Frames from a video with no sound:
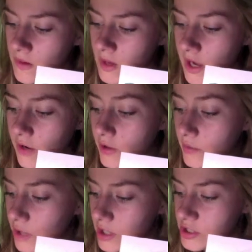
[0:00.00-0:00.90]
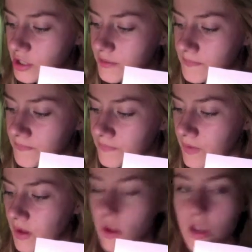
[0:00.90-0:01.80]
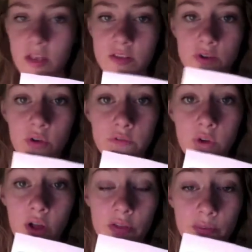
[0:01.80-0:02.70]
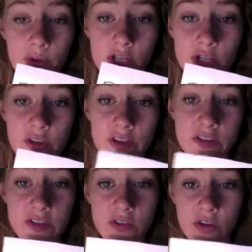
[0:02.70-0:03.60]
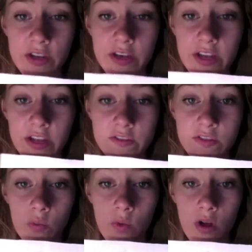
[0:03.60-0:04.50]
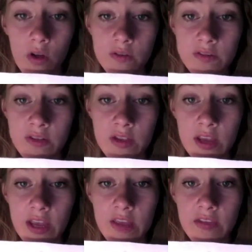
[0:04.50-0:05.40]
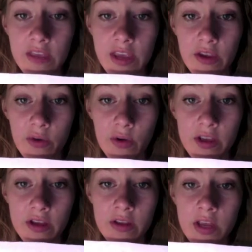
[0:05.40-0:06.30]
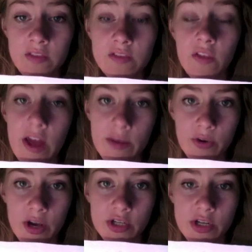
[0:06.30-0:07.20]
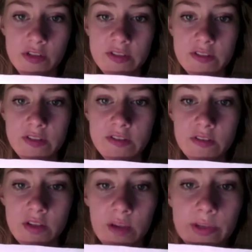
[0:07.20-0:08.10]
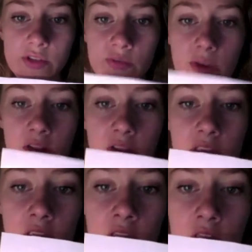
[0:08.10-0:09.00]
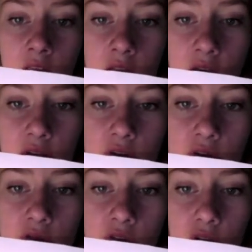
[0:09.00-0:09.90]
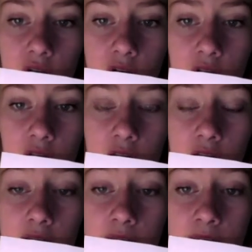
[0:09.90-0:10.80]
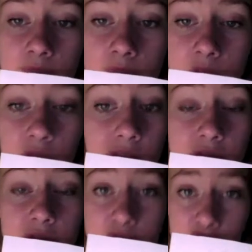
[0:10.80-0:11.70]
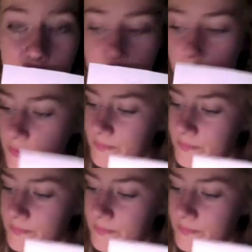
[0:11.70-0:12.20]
Aortic pressure is overall the pressure that is exerted against the walls in the aorta. It's a lot of pressure since it's coming directly out of our left ventricle.